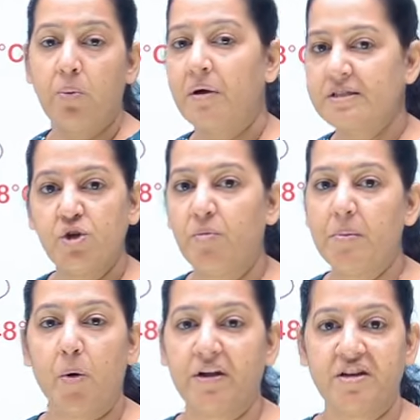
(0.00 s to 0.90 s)
What is human
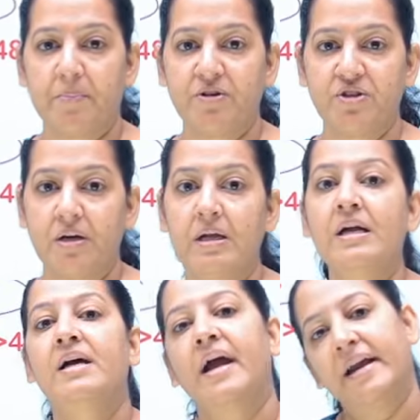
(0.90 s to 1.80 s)
body temperature?
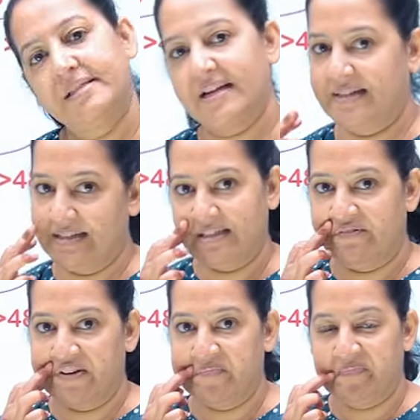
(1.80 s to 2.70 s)
It is
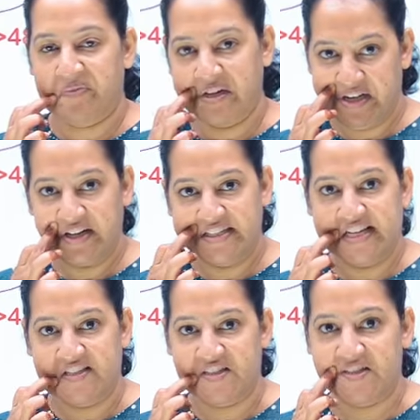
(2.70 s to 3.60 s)
37 degrees
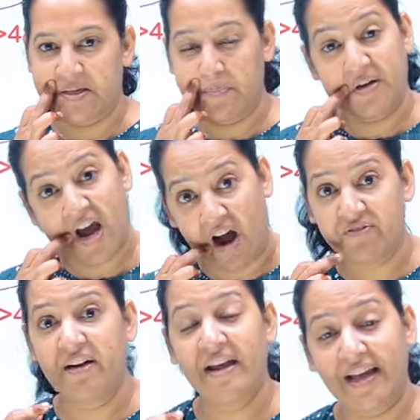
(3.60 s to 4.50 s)
Celsius. But
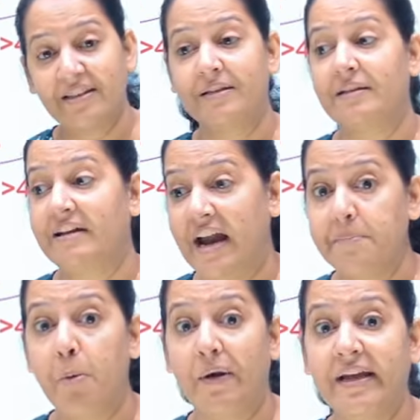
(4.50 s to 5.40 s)
after death, the
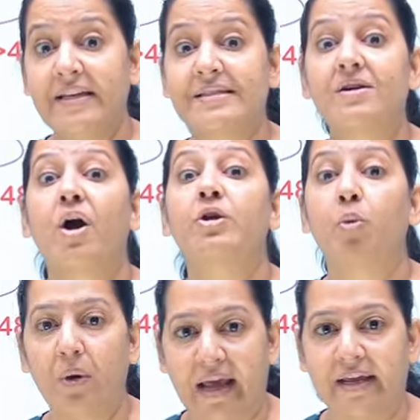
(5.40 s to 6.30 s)
dead body start
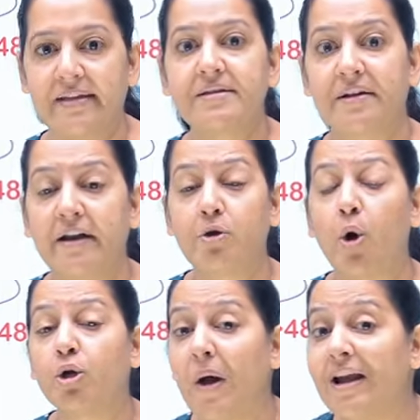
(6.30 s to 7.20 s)
cooling. Yesterday I
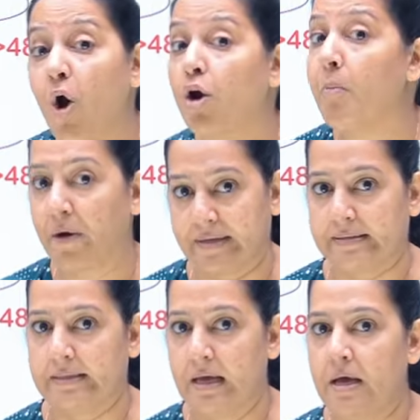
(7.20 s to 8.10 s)
taught you rigor
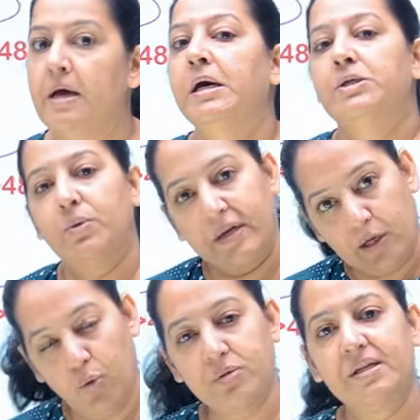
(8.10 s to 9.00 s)
mortis. So it
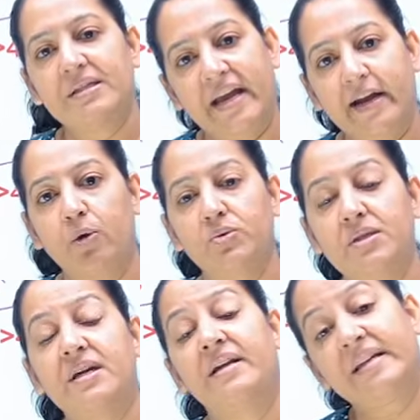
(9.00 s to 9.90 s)
loses heat
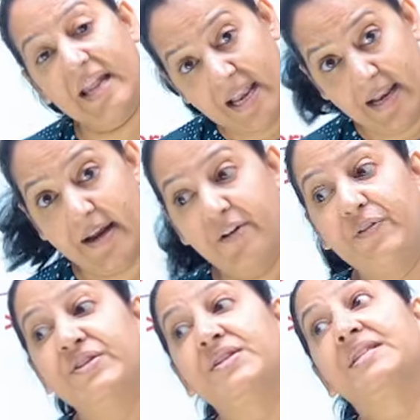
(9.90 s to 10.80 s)
till it
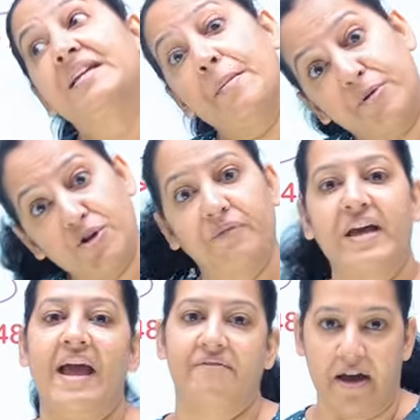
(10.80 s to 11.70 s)
reaches the temperature of
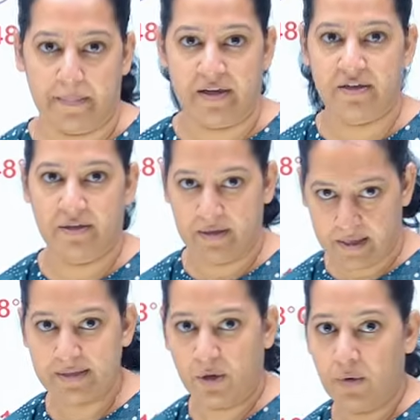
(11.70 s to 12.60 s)
the environment.
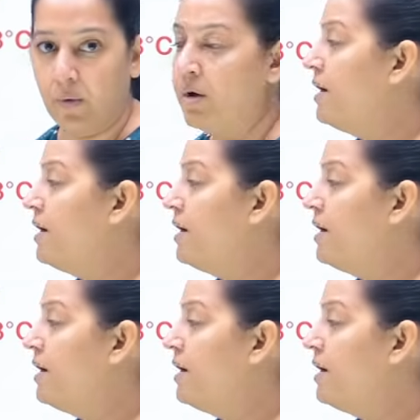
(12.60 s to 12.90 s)
Yes or no?